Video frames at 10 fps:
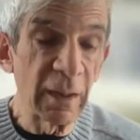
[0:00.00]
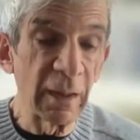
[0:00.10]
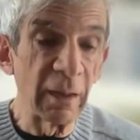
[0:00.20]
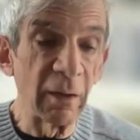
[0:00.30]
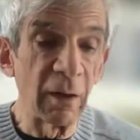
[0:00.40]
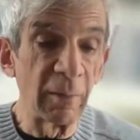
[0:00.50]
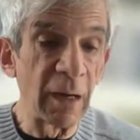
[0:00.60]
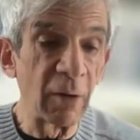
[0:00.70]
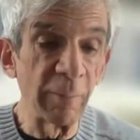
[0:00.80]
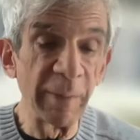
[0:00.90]
uh, our,
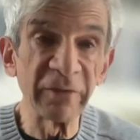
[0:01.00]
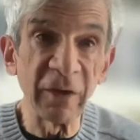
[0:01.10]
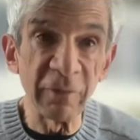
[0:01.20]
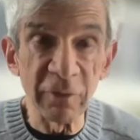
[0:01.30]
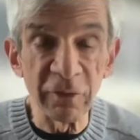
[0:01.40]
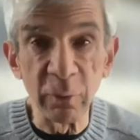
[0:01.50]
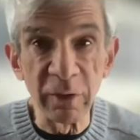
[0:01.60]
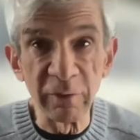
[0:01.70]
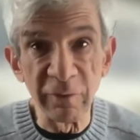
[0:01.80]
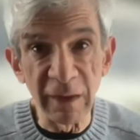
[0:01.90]
our best efforts
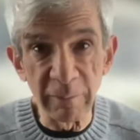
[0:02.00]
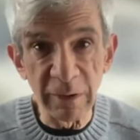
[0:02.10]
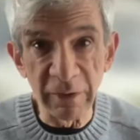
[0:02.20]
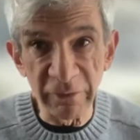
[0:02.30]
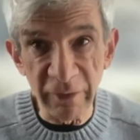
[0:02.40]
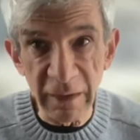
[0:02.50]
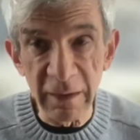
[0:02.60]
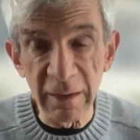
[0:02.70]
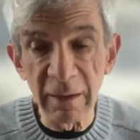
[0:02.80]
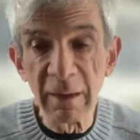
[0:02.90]
were in vain because they
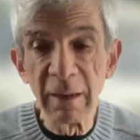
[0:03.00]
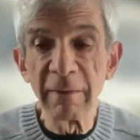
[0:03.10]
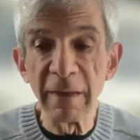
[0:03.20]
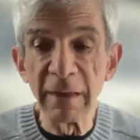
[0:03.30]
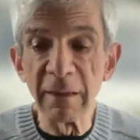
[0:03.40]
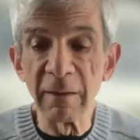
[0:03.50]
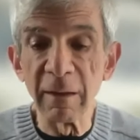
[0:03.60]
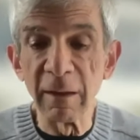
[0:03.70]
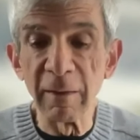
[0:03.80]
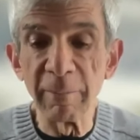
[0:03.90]
didn't they
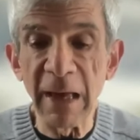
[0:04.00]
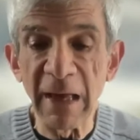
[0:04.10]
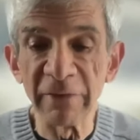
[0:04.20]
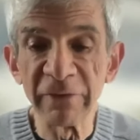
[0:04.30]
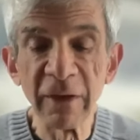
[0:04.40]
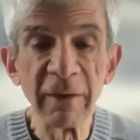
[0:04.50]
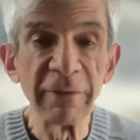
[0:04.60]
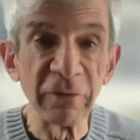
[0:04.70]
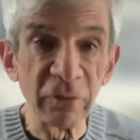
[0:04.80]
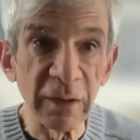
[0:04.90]
didn't uh, pass
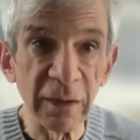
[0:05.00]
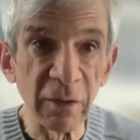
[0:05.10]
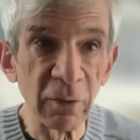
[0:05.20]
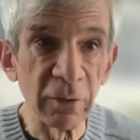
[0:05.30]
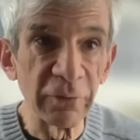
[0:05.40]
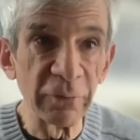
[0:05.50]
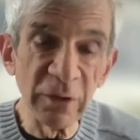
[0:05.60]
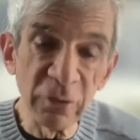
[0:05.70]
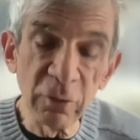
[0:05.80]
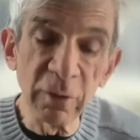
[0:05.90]
the screening hurdles.
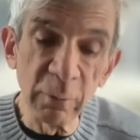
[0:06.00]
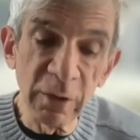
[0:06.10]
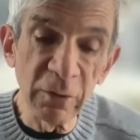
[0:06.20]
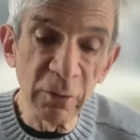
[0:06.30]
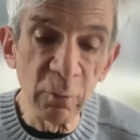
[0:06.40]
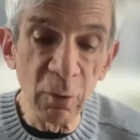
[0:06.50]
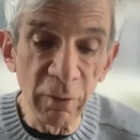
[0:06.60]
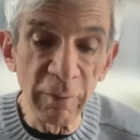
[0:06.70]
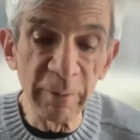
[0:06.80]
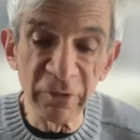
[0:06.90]
We do we do
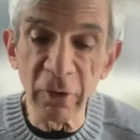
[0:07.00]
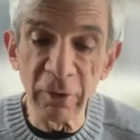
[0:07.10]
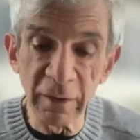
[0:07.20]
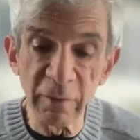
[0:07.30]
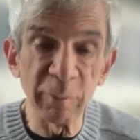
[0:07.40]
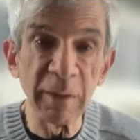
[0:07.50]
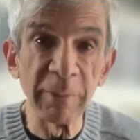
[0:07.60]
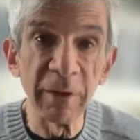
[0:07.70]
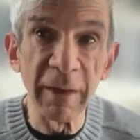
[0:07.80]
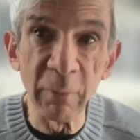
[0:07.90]
enroll the majority of
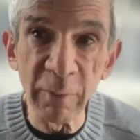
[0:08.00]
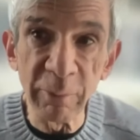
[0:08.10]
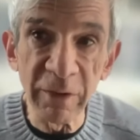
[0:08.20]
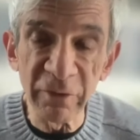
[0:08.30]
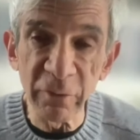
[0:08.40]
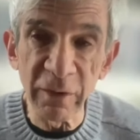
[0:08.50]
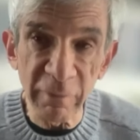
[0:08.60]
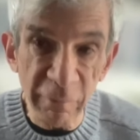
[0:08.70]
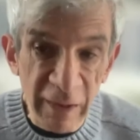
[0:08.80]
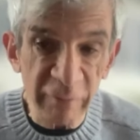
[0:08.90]
people that we pre-screen,
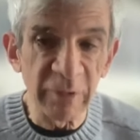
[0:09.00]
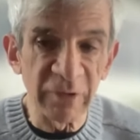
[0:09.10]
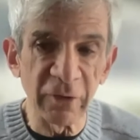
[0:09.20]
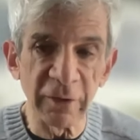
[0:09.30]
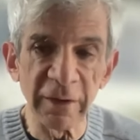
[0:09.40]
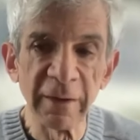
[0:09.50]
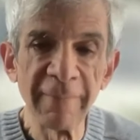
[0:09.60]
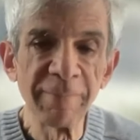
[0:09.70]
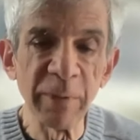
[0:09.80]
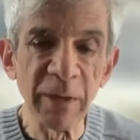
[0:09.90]
the vast majority.
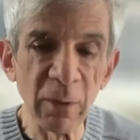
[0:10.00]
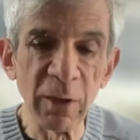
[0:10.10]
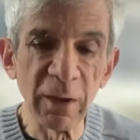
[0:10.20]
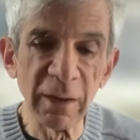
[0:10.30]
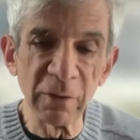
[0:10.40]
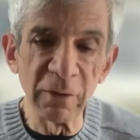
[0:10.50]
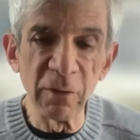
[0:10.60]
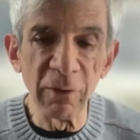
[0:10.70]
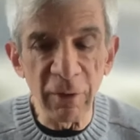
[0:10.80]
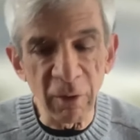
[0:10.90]
But I want to let you
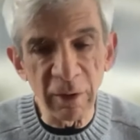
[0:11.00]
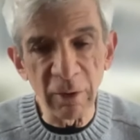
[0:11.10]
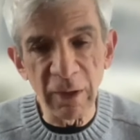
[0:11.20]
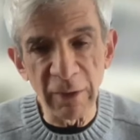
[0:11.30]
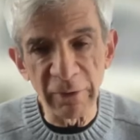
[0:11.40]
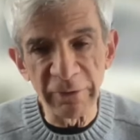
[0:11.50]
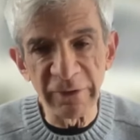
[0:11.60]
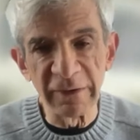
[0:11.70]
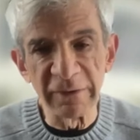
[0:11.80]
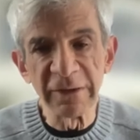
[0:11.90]
know there are no
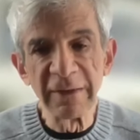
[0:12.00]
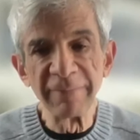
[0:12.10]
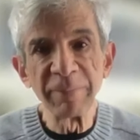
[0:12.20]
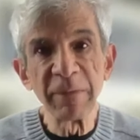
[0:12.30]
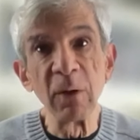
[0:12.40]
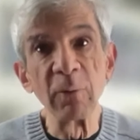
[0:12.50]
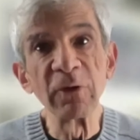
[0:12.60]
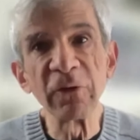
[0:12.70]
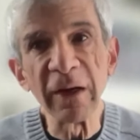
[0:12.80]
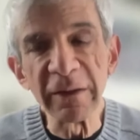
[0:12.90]
guarantees. What
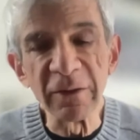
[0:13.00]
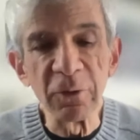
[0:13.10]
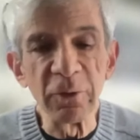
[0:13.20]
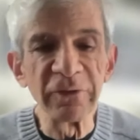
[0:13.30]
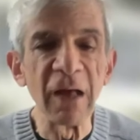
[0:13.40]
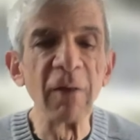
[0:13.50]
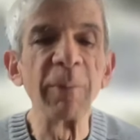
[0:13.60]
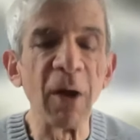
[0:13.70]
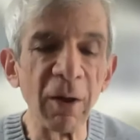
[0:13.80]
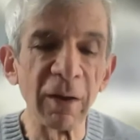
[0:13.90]
we're trying to do is
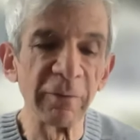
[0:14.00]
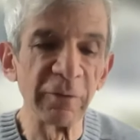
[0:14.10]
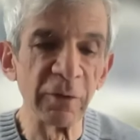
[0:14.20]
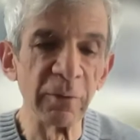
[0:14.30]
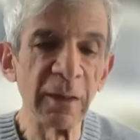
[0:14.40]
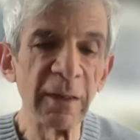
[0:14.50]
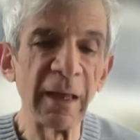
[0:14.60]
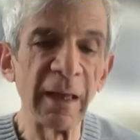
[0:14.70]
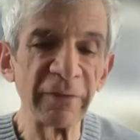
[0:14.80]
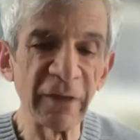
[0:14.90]
help all of you
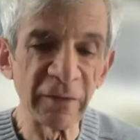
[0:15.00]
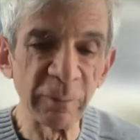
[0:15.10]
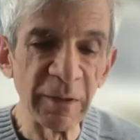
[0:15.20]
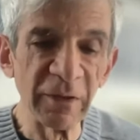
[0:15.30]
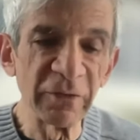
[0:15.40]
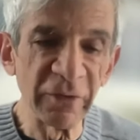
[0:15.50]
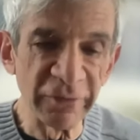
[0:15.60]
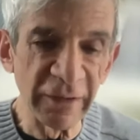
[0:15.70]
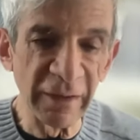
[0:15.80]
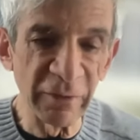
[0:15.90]
as
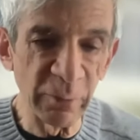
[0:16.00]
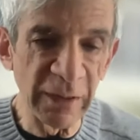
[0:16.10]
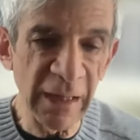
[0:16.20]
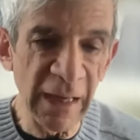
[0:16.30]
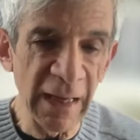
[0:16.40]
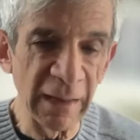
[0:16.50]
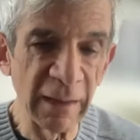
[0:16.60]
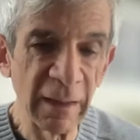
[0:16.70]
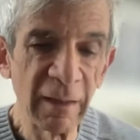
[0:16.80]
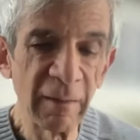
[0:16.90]
expeditiously as we
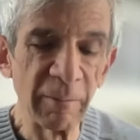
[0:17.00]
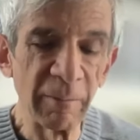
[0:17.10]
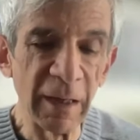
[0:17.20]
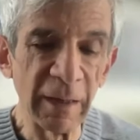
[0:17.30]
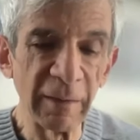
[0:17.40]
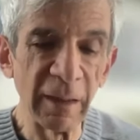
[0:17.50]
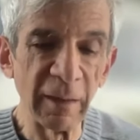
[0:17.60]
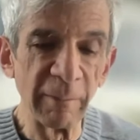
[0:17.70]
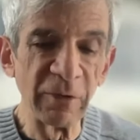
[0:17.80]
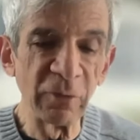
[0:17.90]
can. But
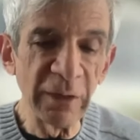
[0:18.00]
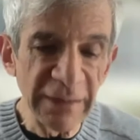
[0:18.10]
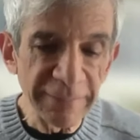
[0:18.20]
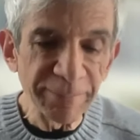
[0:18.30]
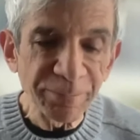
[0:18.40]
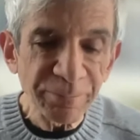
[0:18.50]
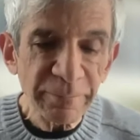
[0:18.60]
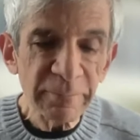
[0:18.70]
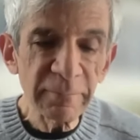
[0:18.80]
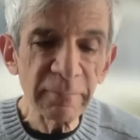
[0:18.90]
uh, between
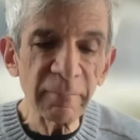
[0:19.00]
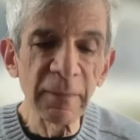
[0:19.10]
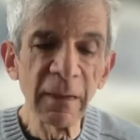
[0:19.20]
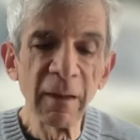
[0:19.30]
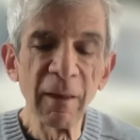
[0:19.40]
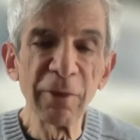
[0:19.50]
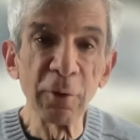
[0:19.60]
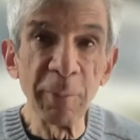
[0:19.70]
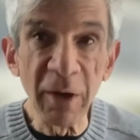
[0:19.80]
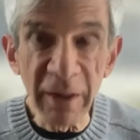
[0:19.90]

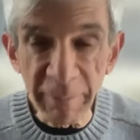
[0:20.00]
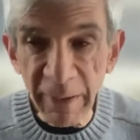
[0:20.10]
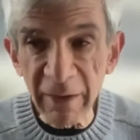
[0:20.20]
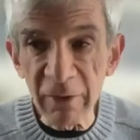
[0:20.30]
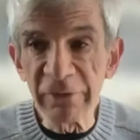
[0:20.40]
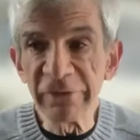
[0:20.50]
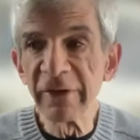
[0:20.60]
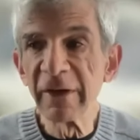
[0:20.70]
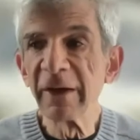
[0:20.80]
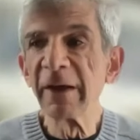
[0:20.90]
third-party
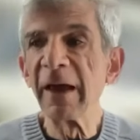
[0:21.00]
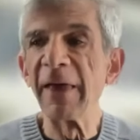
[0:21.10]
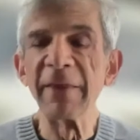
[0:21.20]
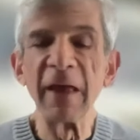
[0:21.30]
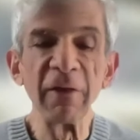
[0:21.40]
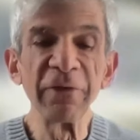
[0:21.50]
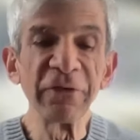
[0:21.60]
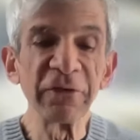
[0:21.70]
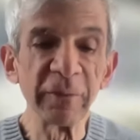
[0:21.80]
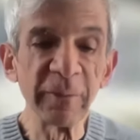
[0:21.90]
payers, and the health
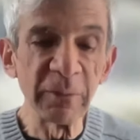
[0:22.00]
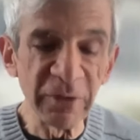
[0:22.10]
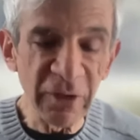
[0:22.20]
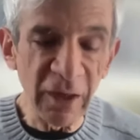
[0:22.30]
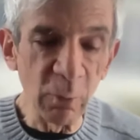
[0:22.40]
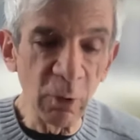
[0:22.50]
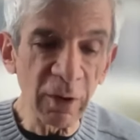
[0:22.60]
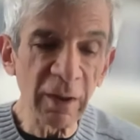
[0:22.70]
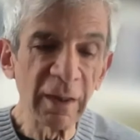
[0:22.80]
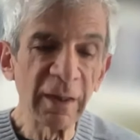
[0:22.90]
system in which I
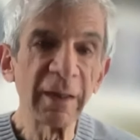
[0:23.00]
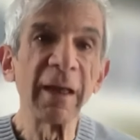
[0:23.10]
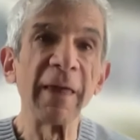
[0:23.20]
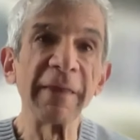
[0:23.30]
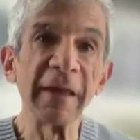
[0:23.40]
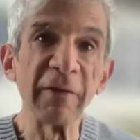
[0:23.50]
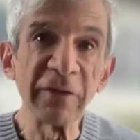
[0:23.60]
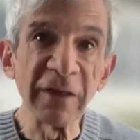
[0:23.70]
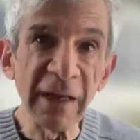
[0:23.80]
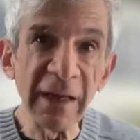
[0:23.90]
work and the
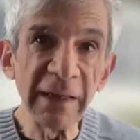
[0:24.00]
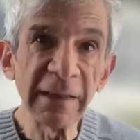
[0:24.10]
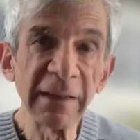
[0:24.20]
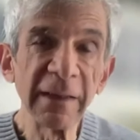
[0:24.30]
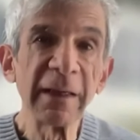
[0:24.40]
FDA